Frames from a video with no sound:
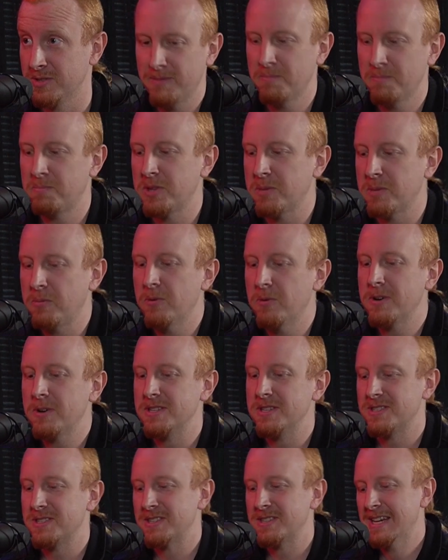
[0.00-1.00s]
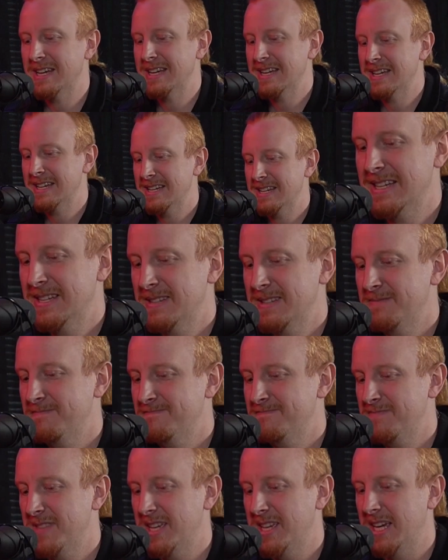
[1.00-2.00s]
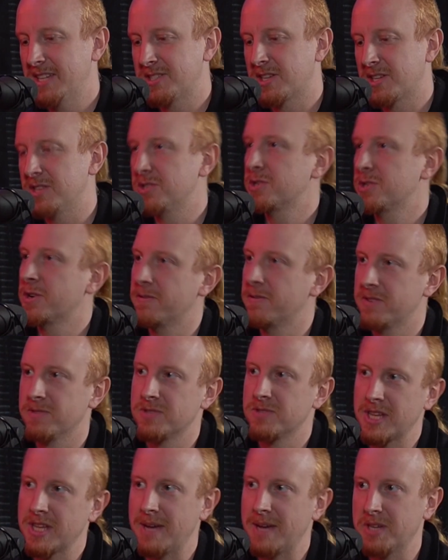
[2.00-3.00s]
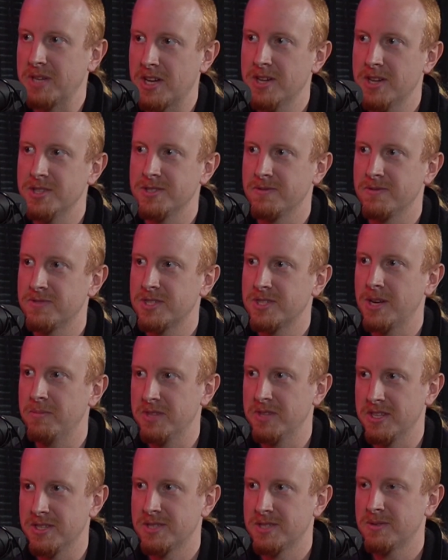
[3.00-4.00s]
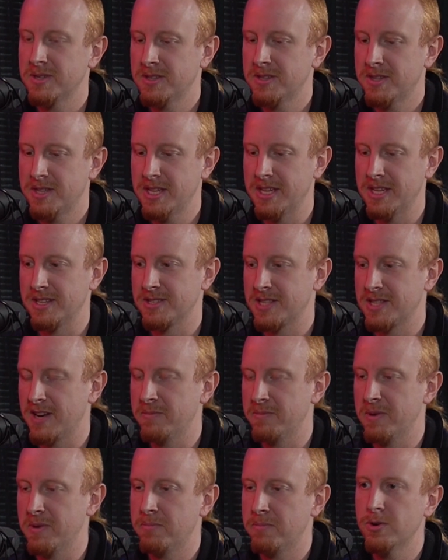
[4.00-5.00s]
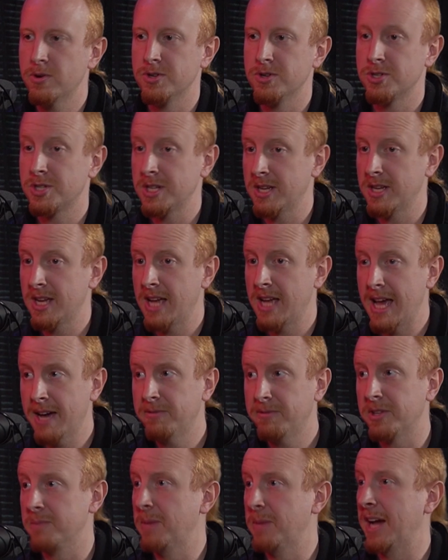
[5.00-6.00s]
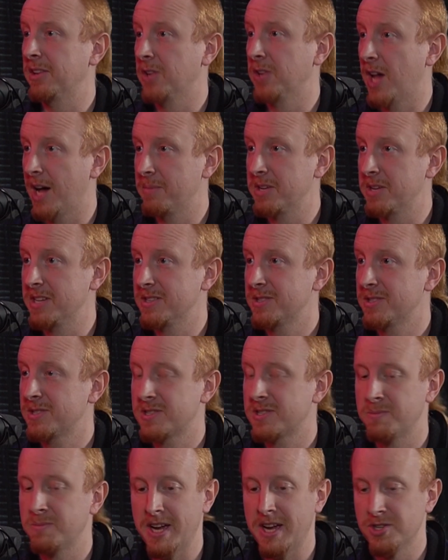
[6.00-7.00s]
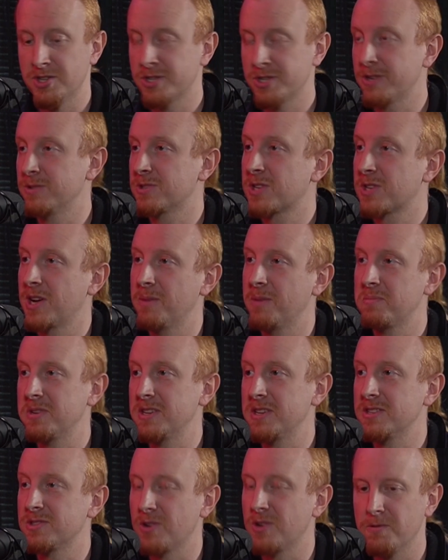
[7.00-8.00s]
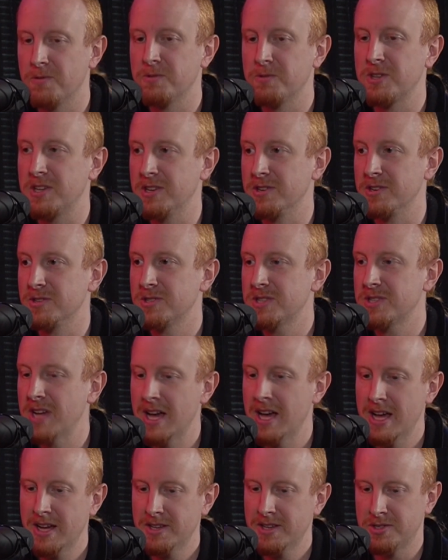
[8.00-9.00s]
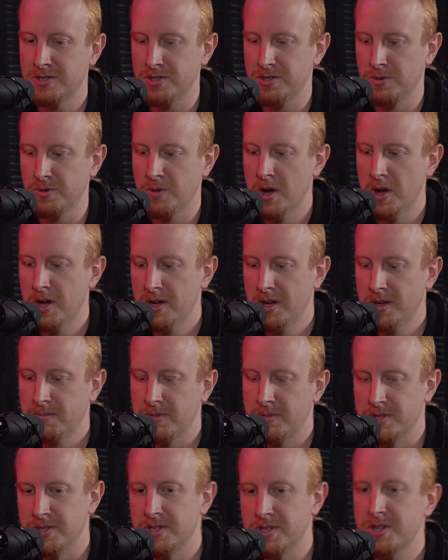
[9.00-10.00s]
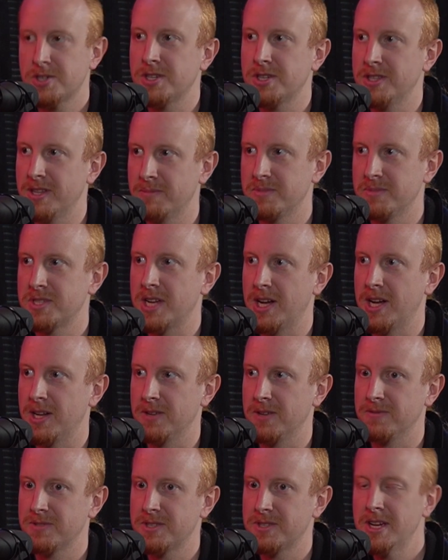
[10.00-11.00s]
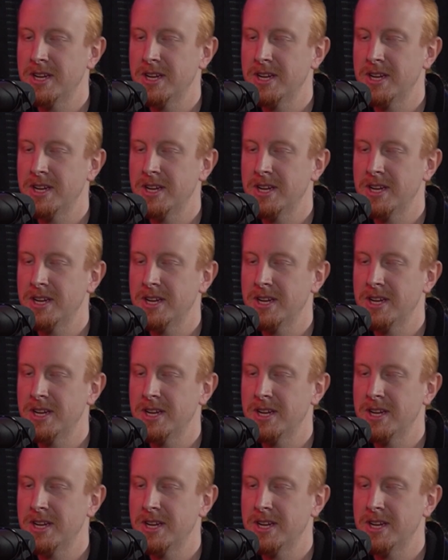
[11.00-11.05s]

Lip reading: But the point is, it's a conservative slant because of some of these things that have been pushed heavily by lobbyists, by insurance companies over the years to position themselves